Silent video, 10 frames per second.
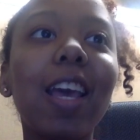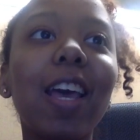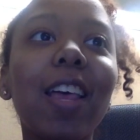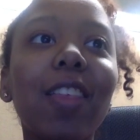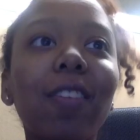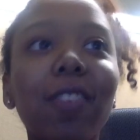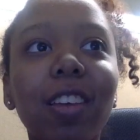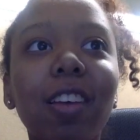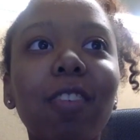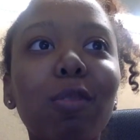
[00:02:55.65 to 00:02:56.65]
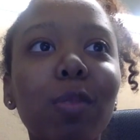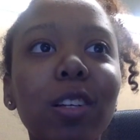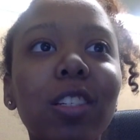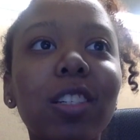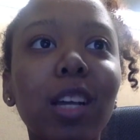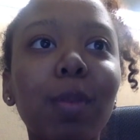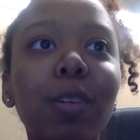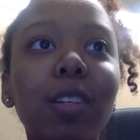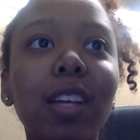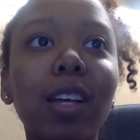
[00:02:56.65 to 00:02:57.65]
In the event of a major cyber
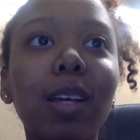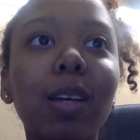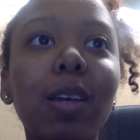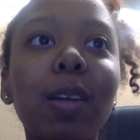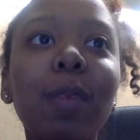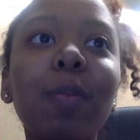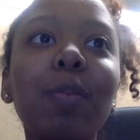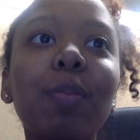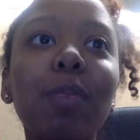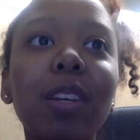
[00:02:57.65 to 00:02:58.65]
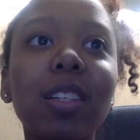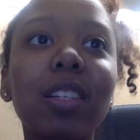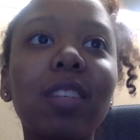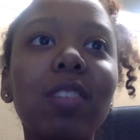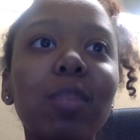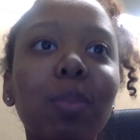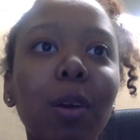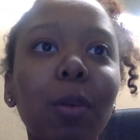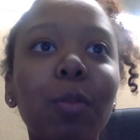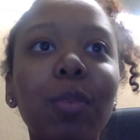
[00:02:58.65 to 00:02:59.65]
attack, pressure to
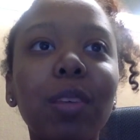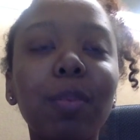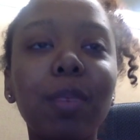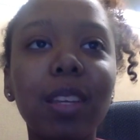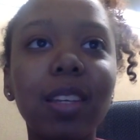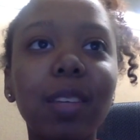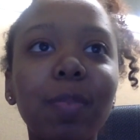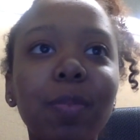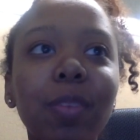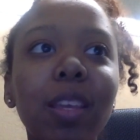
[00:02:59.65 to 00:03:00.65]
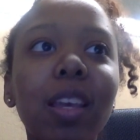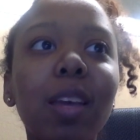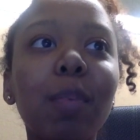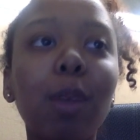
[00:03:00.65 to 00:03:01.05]
respond would be immediate and